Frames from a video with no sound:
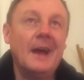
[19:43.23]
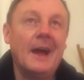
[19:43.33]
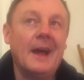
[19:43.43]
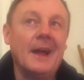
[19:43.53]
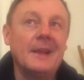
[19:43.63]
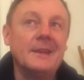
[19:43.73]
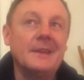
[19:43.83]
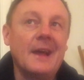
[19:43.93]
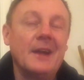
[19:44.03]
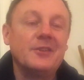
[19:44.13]
And
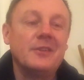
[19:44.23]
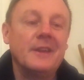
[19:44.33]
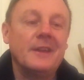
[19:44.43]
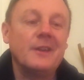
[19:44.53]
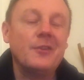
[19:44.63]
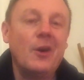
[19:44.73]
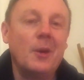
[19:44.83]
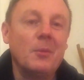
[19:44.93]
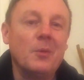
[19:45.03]
actually, at the time,